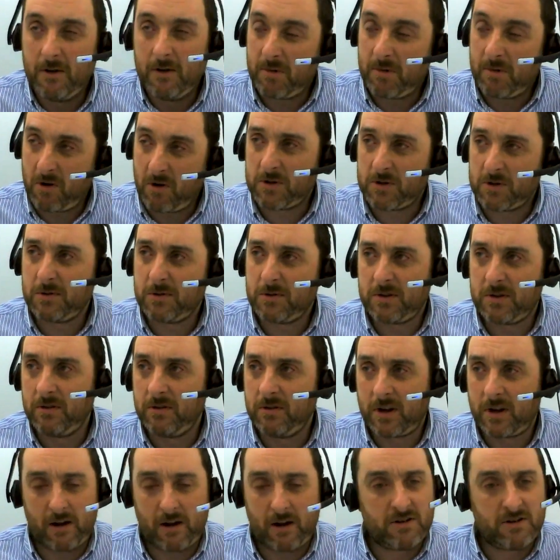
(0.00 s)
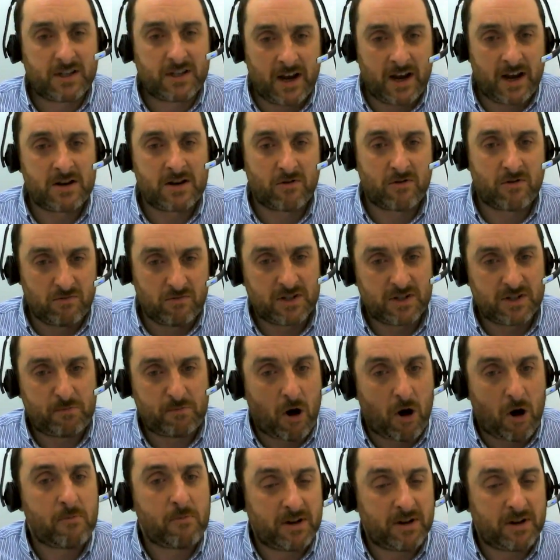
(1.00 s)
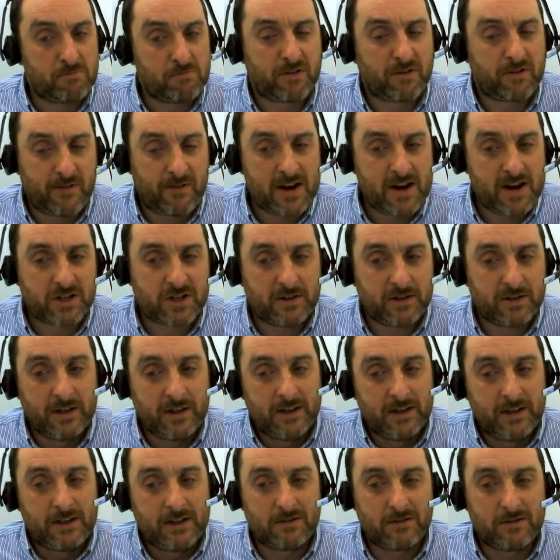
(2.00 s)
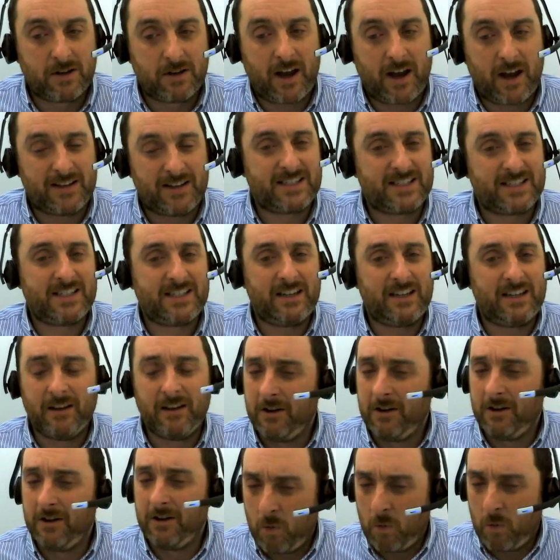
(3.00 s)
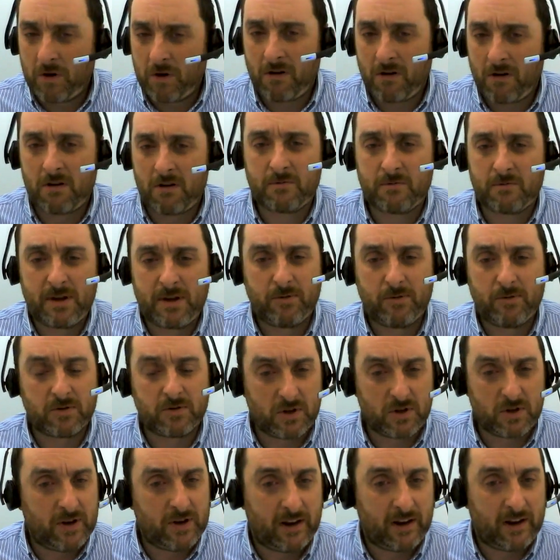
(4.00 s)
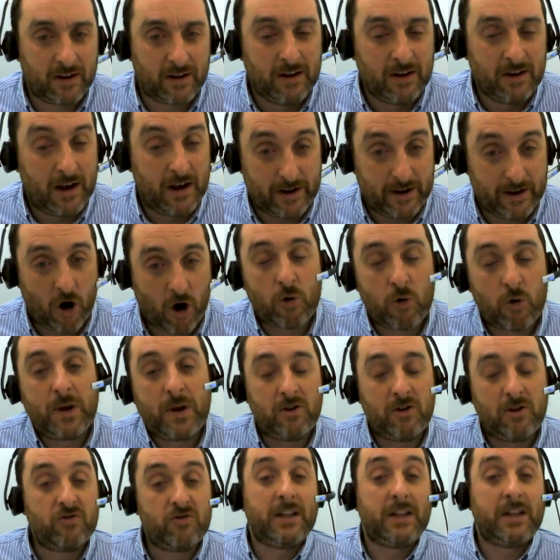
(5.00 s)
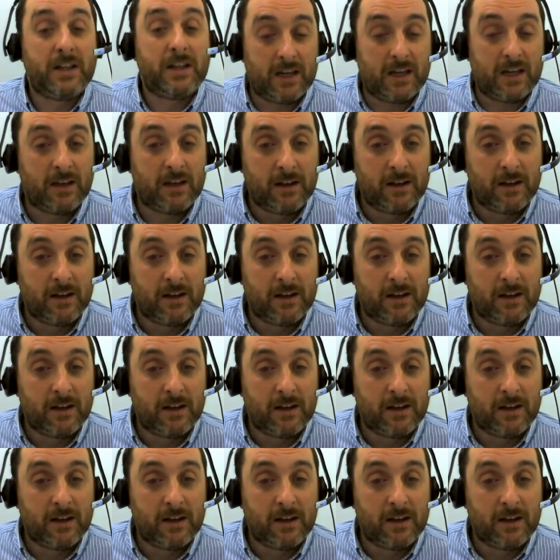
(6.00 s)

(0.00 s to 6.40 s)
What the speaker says: but also to look outside our own department and profession to look at and see what are other people doing, and are we really